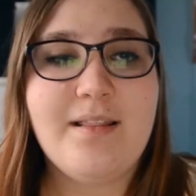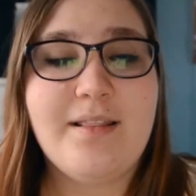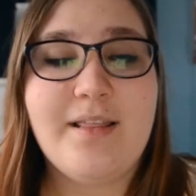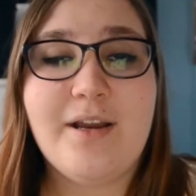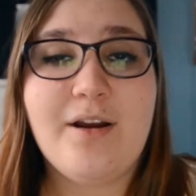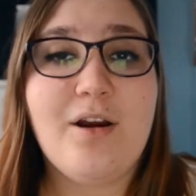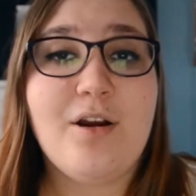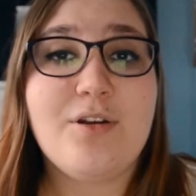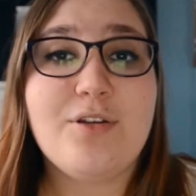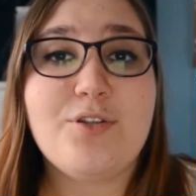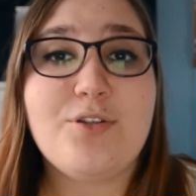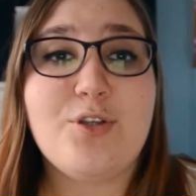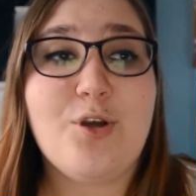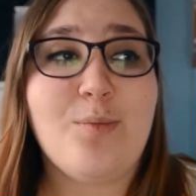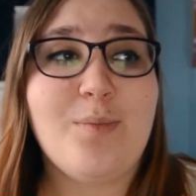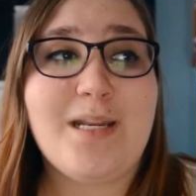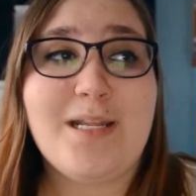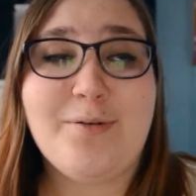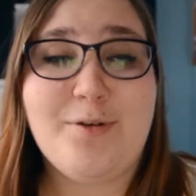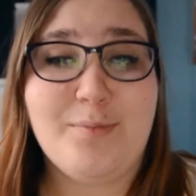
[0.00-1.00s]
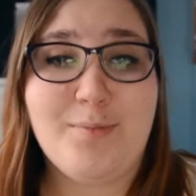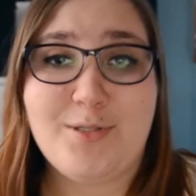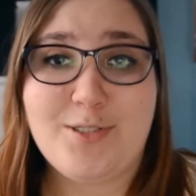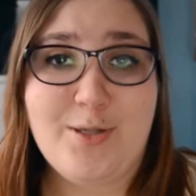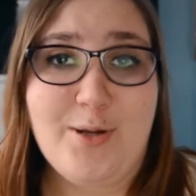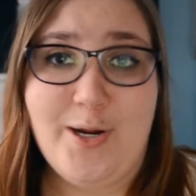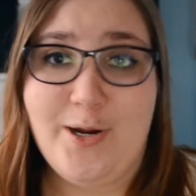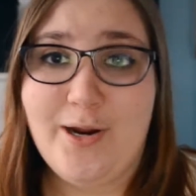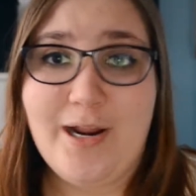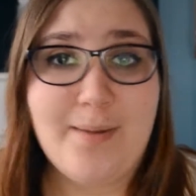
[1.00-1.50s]
There are so many rumors
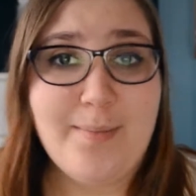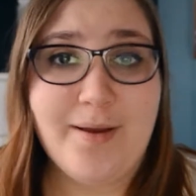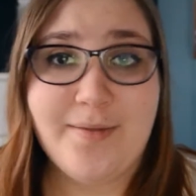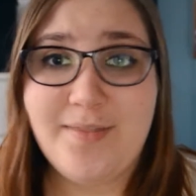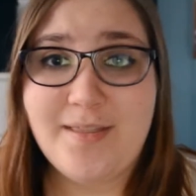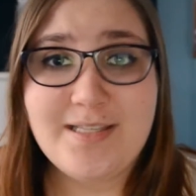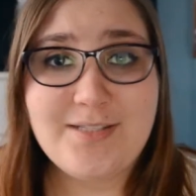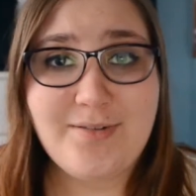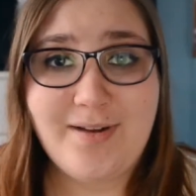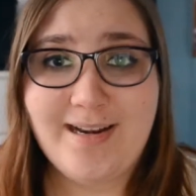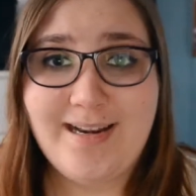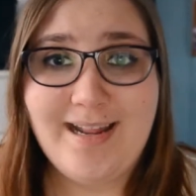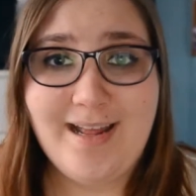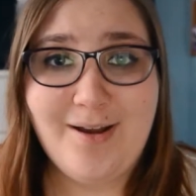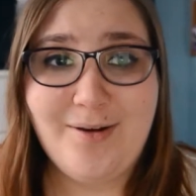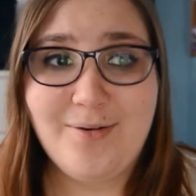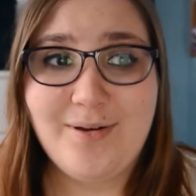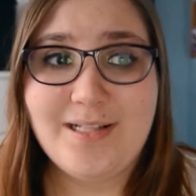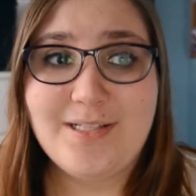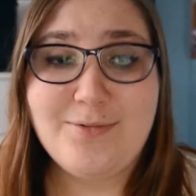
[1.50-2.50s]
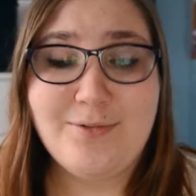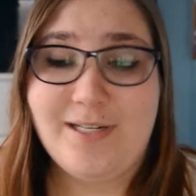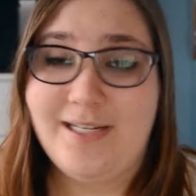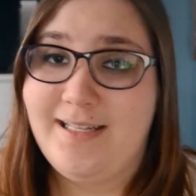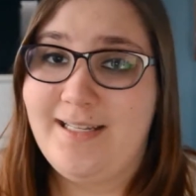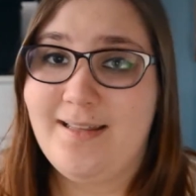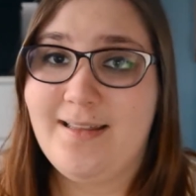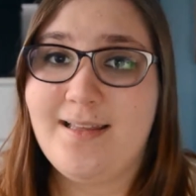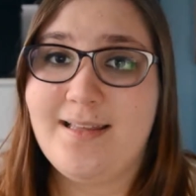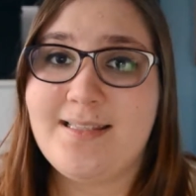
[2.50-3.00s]
going around about this right now, it's
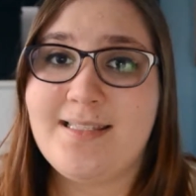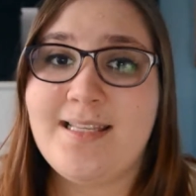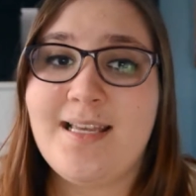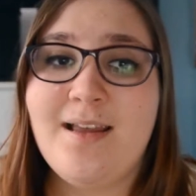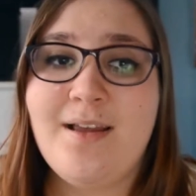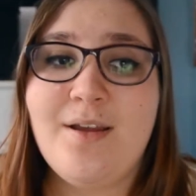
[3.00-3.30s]
ridiculous.